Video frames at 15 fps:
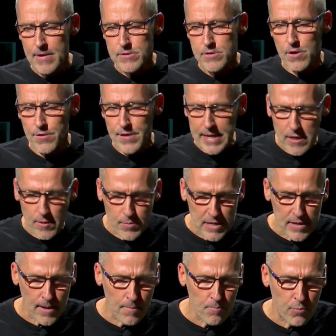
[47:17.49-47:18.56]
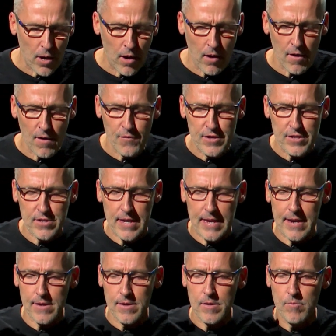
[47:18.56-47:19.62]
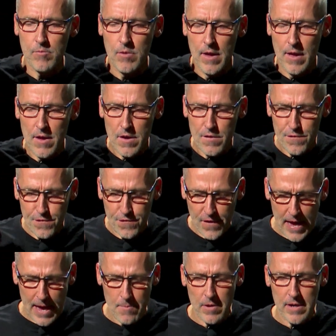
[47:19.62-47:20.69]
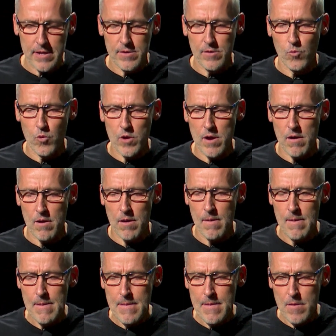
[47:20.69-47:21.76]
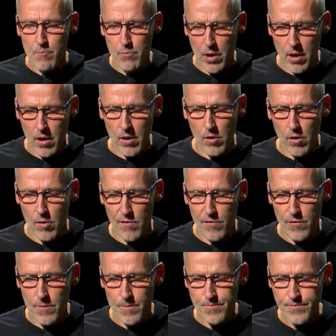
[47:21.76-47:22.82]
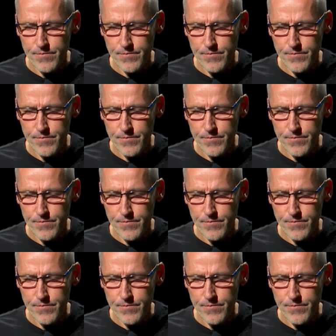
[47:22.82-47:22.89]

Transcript: so that they can become part of this kingdom family that we are part of.